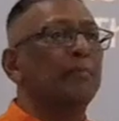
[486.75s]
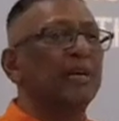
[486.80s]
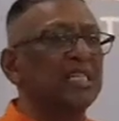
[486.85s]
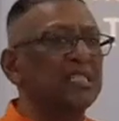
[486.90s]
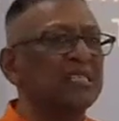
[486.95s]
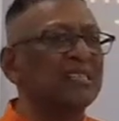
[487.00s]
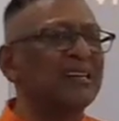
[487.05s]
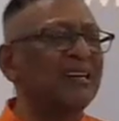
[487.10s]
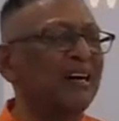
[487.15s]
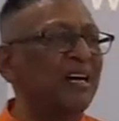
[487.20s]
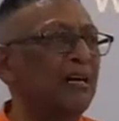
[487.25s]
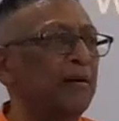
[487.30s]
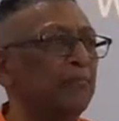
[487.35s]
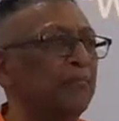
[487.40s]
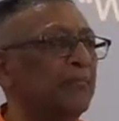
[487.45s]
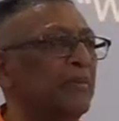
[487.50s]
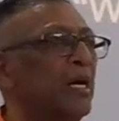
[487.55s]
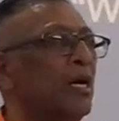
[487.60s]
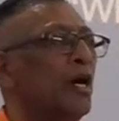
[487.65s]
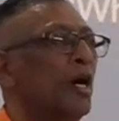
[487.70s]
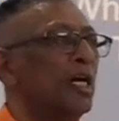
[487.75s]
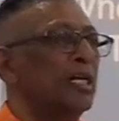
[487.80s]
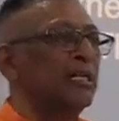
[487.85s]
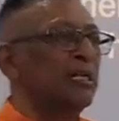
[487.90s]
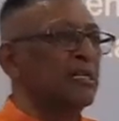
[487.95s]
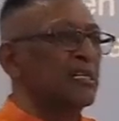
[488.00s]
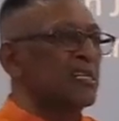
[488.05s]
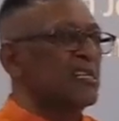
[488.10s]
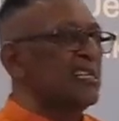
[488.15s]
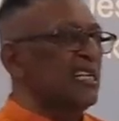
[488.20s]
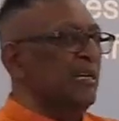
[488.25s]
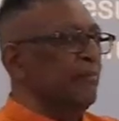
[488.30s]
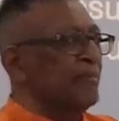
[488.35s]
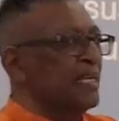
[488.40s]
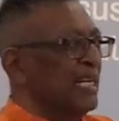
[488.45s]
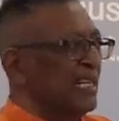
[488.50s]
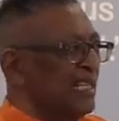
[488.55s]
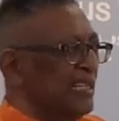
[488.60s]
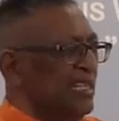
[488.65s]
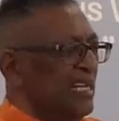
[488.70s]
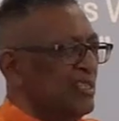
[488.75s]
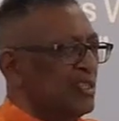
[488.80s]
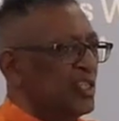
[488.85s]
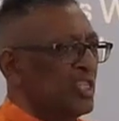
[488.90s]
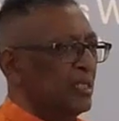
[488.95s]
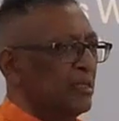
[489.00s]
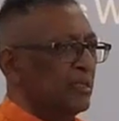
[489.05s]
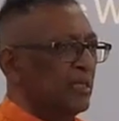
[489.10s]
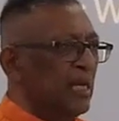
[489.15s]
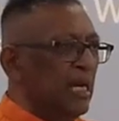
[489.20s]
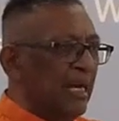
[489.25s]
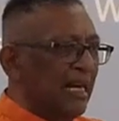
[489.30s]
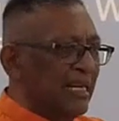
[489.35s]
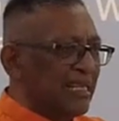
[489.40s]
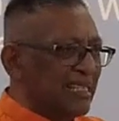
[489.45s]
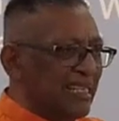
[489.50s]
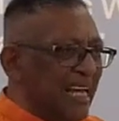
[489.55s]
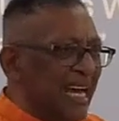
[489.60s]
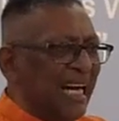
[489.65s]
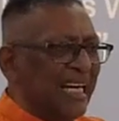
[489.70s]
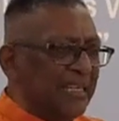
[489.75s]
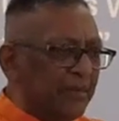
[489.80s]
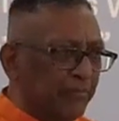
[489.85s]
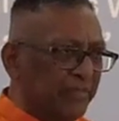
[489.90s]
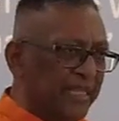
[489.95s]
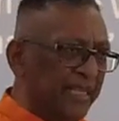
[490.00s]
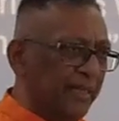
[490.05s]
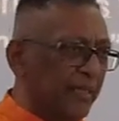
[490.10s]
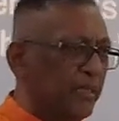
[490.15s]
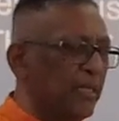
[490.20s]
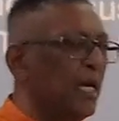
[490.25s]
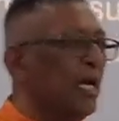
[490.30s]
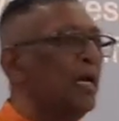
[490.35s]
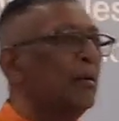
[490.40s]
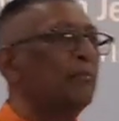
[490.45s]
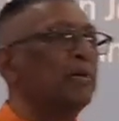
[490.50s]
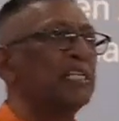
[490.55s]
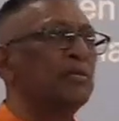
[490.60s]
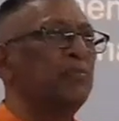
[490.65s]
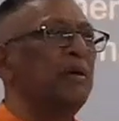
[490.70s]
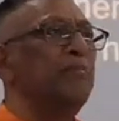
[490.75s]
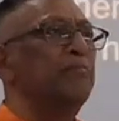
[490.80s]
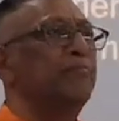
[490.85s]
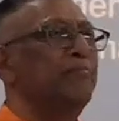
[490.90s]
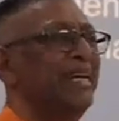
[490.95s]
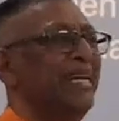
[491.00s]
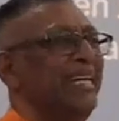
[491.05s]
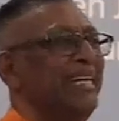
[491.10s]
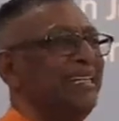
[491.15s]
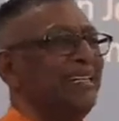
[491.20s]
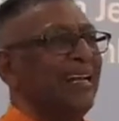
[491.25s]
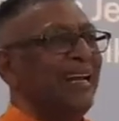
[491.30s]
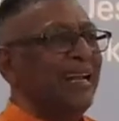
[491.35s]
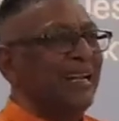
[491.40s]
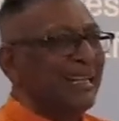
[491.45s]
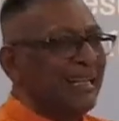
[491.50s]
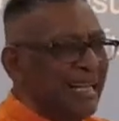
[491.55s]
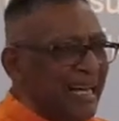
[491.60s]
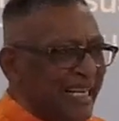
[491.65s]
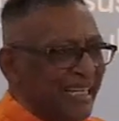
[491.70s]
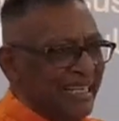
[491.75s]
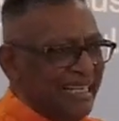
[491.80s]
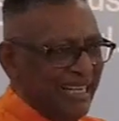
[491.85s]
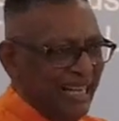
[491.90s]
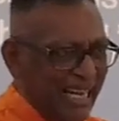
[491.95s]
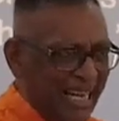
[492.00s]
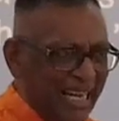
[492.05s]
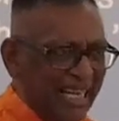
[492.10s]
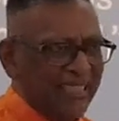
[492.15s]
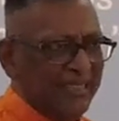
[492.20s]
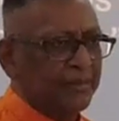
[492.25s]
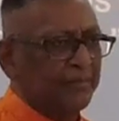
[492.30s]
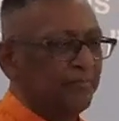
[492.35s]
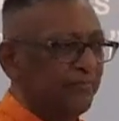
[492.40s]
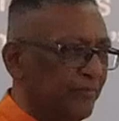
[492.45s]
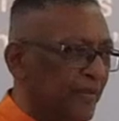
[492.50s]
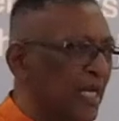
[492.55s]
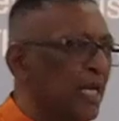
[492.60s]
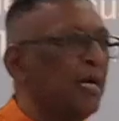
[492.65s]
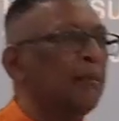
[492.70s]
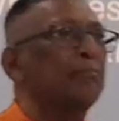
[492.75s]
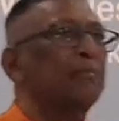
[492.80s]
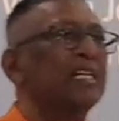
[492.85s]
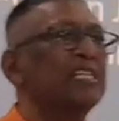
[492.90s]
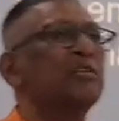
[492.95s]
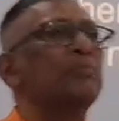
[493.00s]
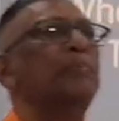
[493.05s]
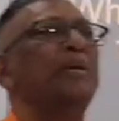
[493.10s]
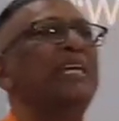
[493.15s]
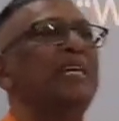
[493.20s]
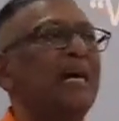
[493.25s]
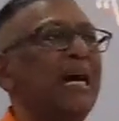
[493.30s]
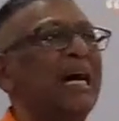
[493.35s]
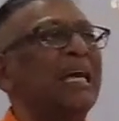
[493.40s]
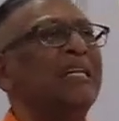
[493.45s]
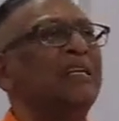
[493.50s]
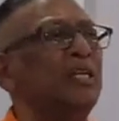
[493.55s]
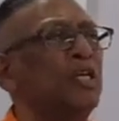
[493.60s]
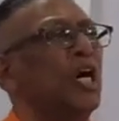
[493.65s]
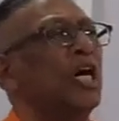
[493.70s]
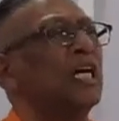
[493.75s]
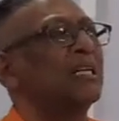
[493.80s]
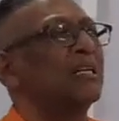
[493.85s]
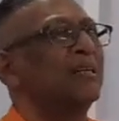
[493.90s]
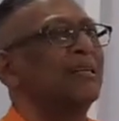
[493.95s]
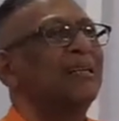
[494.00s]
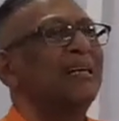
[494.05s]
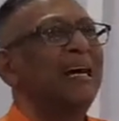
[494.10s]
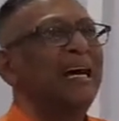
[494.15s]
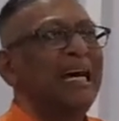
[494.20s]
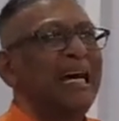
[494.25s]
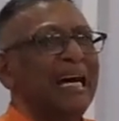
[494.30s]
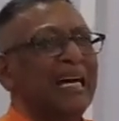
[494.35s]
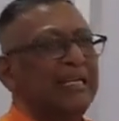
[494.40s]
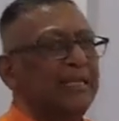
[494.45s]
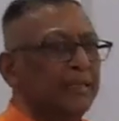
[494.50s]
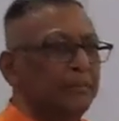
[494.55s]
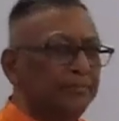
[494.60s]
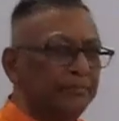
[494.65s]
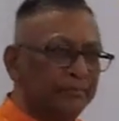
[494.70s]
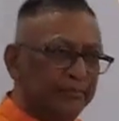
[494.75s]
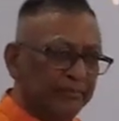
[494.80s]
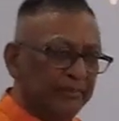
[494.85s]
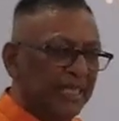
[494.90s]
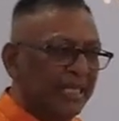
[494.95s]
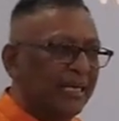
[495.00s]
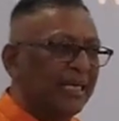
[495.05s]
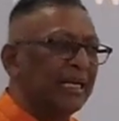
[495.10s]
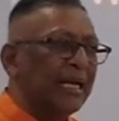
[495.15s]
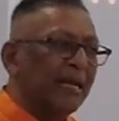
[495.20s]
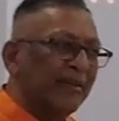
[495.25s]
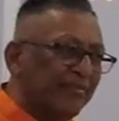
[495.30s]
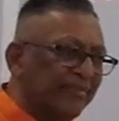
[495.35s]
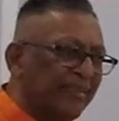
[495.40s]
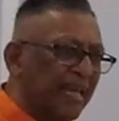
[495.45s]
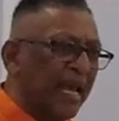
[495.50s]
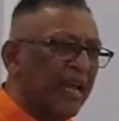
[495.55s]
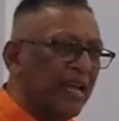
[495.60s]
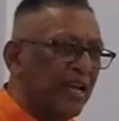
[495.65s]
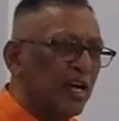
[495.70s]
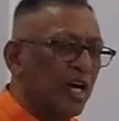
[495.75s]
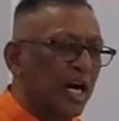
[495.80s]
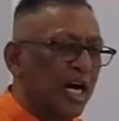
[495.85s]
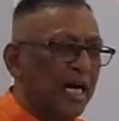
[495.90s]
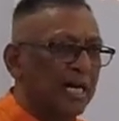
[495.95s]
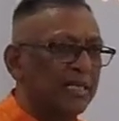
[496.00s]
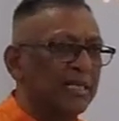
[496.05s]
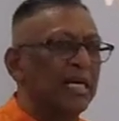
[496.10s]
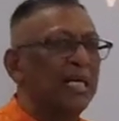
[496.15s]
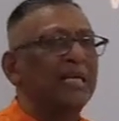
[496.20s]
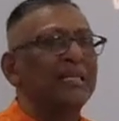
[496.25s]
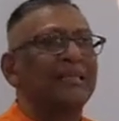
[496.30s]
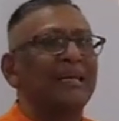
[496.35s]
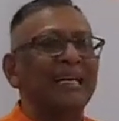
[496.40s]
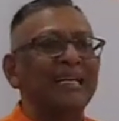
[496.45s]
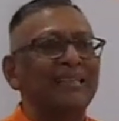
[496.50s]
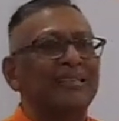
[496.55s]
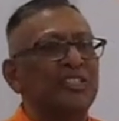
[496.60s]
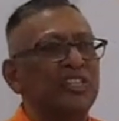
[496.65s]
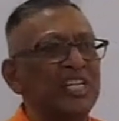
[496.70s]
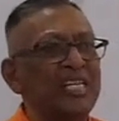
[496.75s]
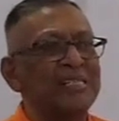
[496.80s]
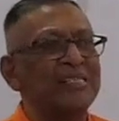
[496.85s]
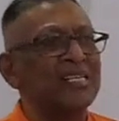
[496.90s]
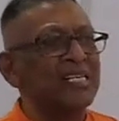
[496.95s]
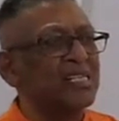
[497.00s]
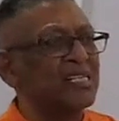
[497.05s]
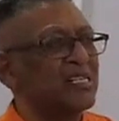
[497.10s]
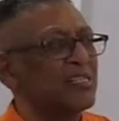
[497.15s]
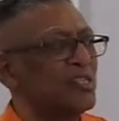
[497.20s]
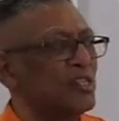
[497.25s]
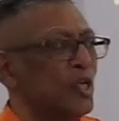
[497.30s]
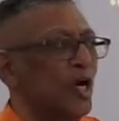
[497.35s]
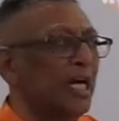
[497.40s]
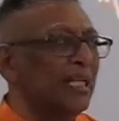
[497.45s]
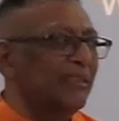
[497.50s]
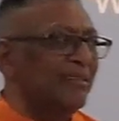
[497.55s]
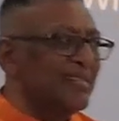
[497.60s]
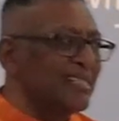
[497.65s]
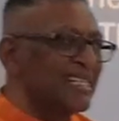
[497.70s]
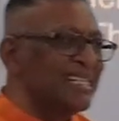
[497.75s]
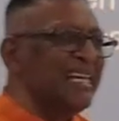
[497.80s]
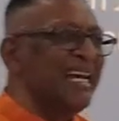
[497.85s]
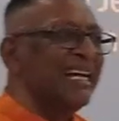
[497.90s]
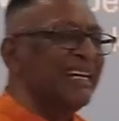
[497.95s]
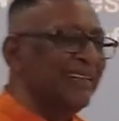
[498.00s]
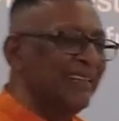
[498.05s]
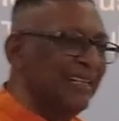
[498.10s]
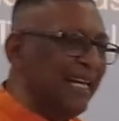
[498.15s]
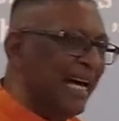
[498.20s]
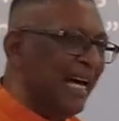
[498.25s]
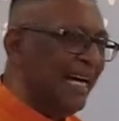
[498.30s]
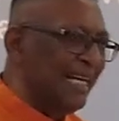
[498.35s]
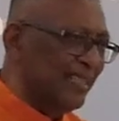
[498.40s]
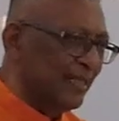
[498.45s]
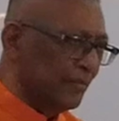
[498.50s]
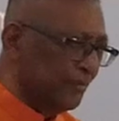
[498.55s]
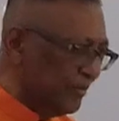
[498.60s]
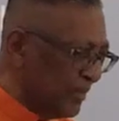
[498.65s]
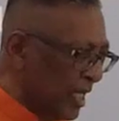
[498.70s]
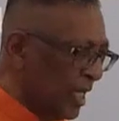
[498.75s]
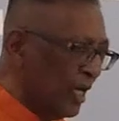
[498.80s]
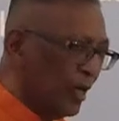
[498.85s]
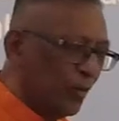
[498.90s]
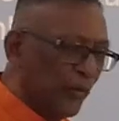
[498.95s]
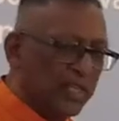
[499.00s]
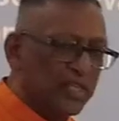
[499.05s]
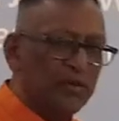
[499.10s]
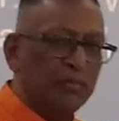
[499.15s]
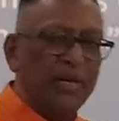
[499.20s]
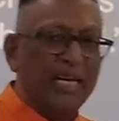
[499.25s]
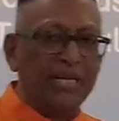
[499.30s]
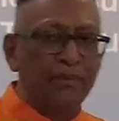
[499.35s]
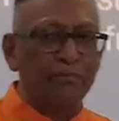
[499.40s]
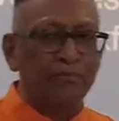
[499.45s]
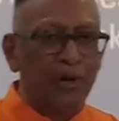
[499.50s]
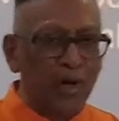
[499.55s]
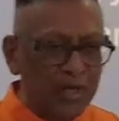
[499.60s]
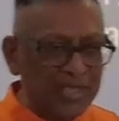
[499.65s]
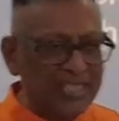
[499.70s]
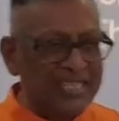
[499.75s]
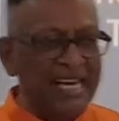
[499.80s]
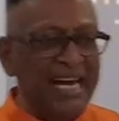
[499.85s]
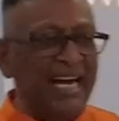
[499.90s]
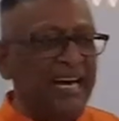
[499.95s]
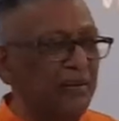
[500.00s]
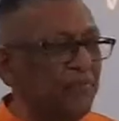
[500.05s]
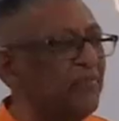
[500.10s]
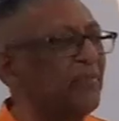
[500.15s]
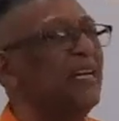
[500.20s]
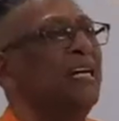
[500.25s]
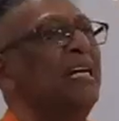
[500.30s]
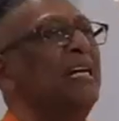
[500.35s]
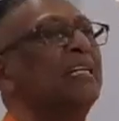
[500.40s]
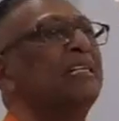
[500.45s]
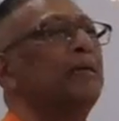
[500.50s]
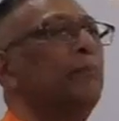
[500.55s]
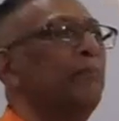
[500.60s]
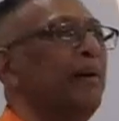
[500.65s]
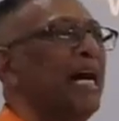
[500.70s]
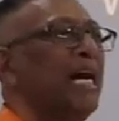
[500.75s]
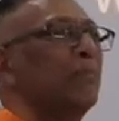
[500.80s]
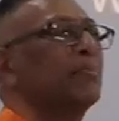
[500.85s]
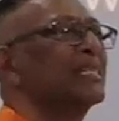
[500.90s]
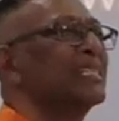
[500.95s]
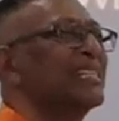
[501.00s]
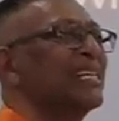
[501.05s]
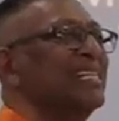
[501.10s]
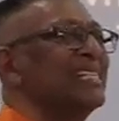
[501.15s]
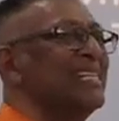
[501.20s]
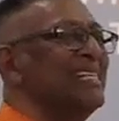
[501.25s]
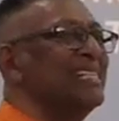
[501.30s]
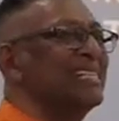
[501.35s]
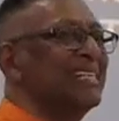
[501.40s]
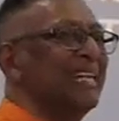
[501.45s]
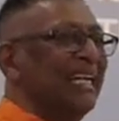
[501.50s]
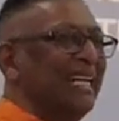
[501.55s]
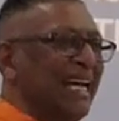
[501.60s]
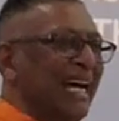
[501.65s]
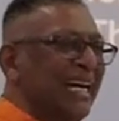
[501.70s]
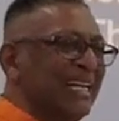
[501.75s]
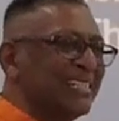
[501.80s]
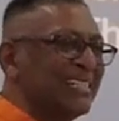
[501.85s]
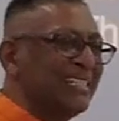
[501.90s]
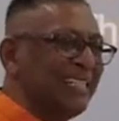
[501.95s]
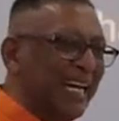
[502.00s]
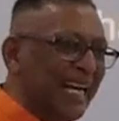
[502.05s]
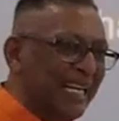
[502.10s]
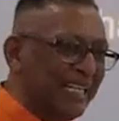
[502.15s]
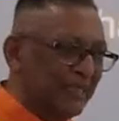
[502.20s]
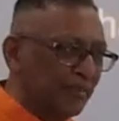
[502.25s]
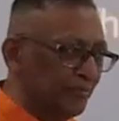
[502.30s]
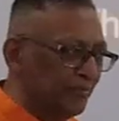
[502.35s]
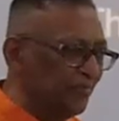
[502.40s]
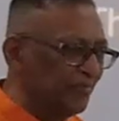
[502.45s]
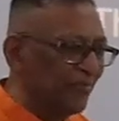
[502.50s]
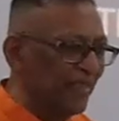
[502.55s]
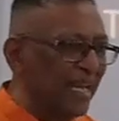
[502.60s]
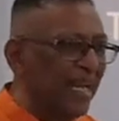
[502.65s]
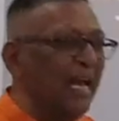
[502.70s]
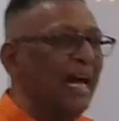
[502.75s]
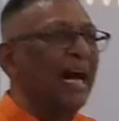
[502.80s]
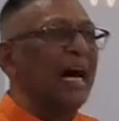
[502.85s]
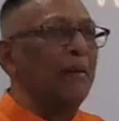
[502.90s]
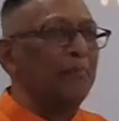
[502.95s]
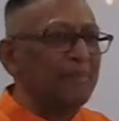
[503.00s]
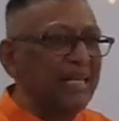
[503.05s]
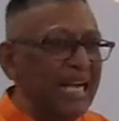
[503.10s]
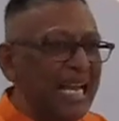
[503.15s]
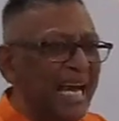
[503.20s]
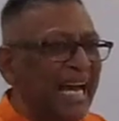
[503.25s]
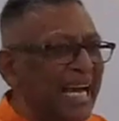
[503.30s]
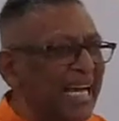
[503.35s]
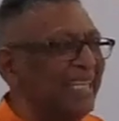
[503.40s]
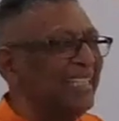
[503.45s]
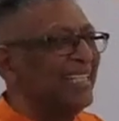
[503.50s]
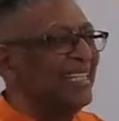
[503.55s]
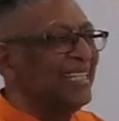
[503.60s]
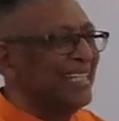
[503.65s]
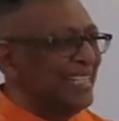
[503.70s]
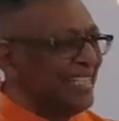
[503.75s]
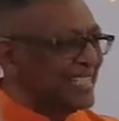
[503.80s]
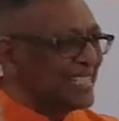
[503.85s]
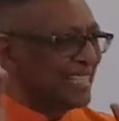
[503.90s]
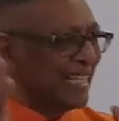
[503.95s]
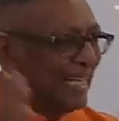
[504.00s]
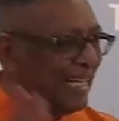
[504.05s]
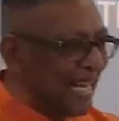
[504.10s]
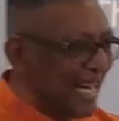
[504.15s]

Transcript: must come under the same condition as Adam did. Must be made like Adam. Must be another Adam. And I thank God that Jesus is not the second Adam, which many books have. The Bible says he's the last Adam. I'm glad he's the